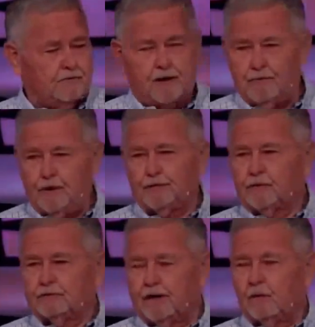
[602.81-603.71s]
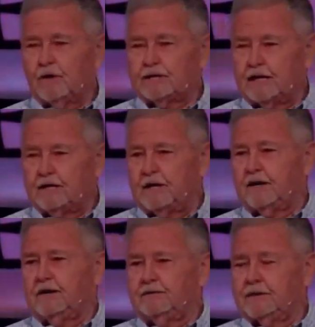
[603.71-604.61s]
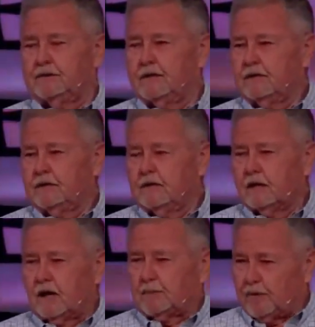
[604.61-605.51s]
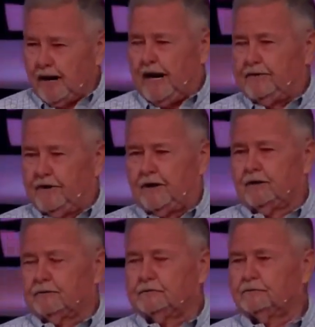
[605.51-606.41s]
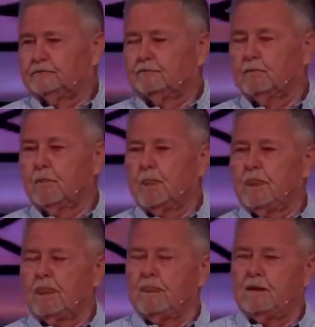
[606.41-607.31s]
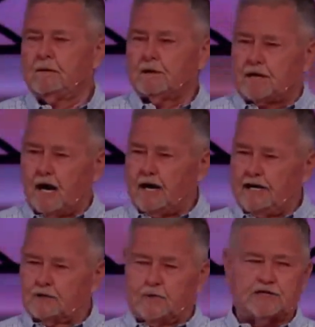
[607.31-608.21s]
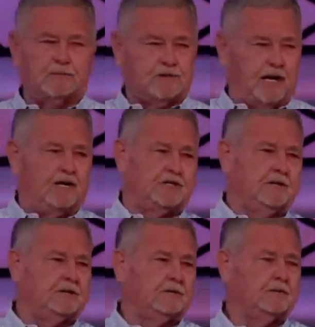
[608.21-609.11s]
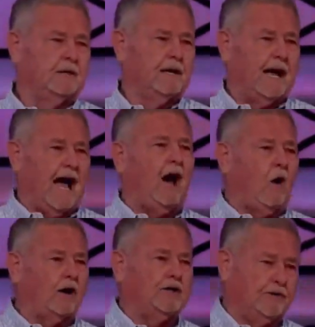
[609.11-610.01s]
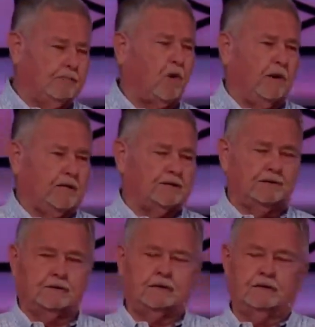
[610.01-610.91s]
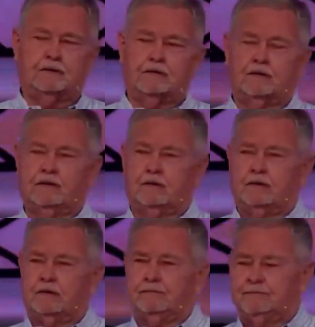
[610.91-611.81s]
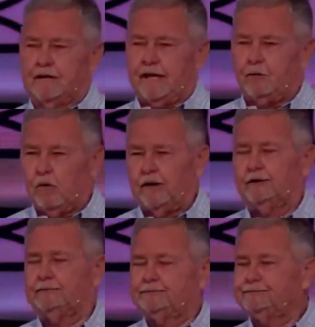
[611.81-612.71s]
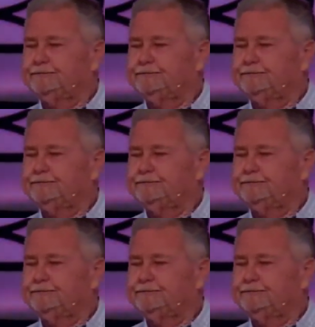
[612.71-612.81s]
Very beautiful, very well taken care of, and a lot of pride there. But God, in His wisdom, changed it. I argued the point. He won.